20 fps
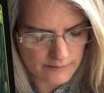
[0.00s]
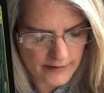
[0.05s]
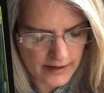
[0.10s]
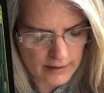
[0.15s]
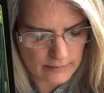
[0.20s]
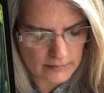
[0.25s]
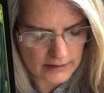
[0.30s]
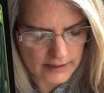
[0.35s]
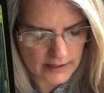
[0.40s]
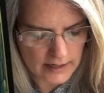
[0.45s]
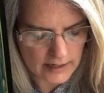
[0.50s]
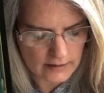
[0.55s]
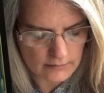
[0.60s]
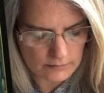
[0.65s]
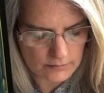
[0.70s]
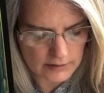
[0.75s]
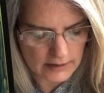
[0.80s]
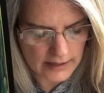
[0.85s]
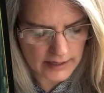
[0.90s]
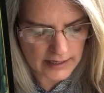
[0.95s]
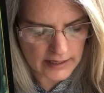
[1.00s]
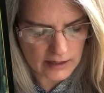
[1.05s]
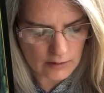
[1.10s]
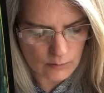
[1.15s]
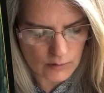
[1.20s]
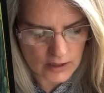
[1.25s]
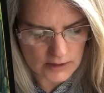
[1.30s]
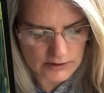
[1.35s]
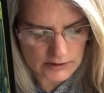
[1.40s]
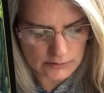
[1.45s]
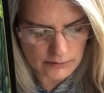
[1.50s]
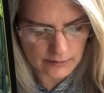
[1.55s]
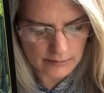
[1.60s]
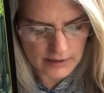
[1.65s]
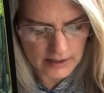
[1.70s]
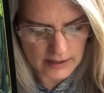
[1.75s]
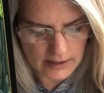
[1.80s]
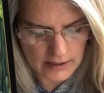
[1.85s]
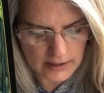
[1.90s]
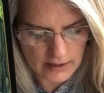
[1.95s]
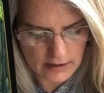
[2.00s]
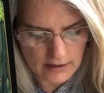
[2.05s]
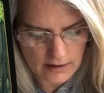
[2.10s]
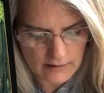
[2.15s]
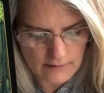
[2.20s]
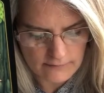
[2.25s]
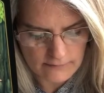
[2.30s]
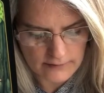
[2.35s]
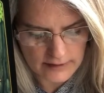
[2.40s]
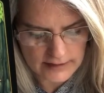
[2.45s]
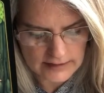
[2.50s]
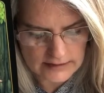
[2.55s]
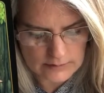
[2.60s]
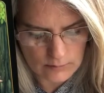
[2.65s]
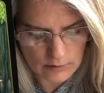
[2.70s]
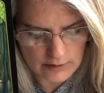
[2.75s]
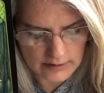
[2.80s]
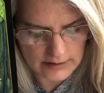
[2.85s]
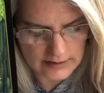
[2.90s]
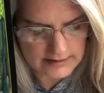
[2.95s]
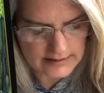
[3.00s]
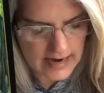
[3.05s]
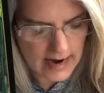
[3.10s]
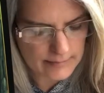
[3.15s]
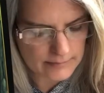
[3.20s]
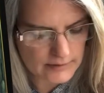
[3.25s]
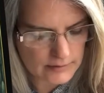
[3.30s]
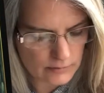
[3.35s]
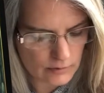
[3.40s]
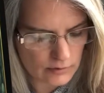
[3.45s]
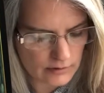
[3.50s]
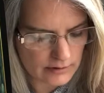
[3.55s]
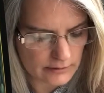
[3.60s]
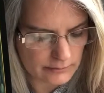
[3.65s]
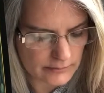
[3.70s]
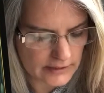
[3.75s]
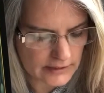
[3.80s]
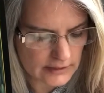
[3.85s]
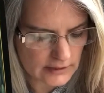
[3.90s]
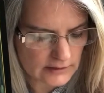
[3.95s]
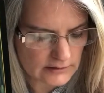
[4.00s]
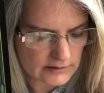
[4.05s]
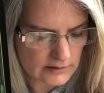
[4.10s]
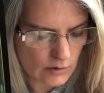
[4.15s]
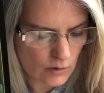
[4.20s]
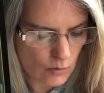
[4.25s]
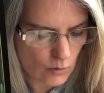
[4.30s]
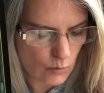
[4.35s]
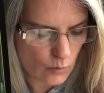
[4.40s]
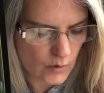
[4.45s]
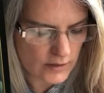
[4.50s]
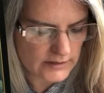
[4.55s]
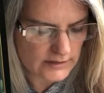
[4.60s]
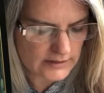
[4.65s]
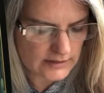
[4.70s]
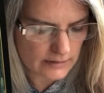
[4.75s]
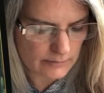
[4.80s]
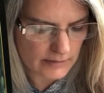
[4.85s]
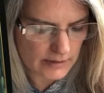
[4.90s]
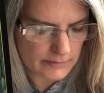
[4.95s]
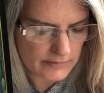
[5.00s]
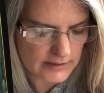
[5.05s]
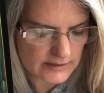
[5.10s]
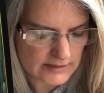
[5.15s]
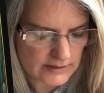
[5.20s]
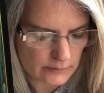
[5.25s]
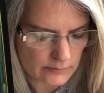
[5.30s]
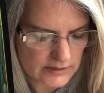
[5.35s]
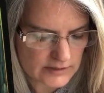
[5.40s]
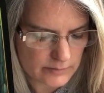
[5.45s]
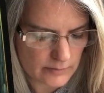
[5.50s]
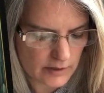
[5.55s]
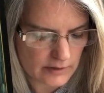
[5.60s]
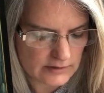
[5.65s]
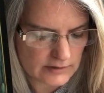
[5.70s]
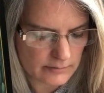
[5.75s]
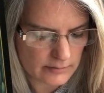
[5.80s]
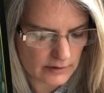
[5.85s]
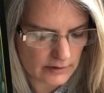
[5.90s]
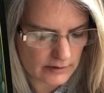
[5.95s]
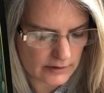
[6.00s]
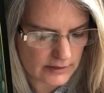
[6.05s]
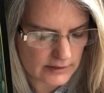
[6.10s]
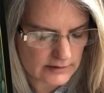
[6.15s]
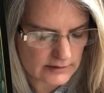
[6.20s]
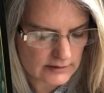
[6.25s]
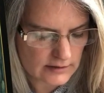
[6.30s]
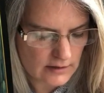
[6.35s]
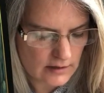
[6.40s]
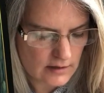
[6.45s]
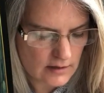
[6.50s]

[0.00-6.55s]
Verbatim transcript: family, and play whilst remaining flexible and adaptable in meeting one's commitments and responsibilities.